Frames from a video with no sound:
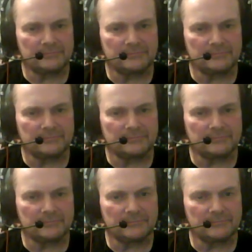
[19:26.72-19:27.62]

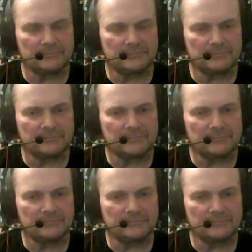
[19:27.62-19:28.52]

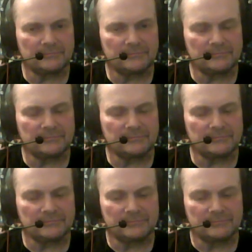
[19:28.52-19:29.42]

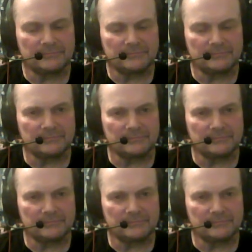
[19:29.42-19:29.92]
(silent)